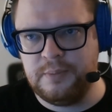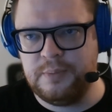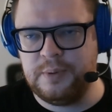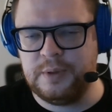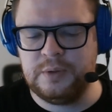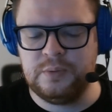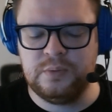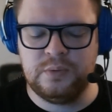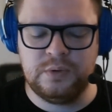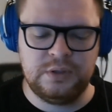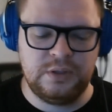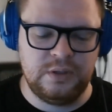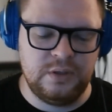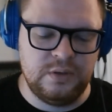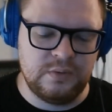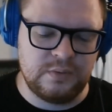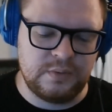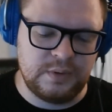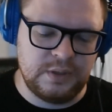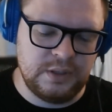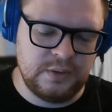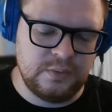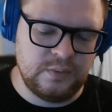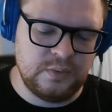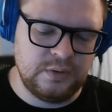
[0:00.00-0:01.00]
But what you
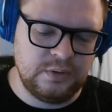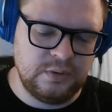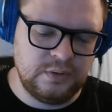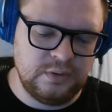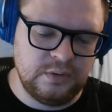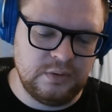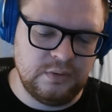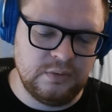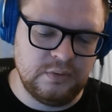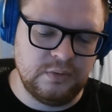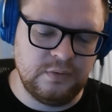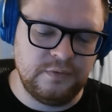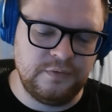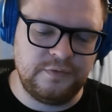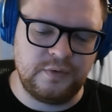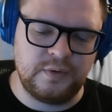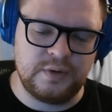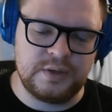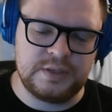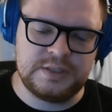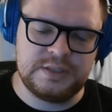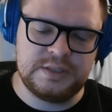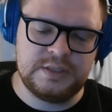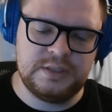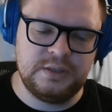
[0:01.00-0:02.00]
really want to do
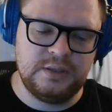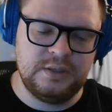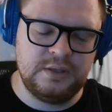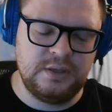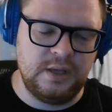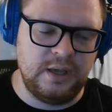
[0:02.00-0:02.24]
first,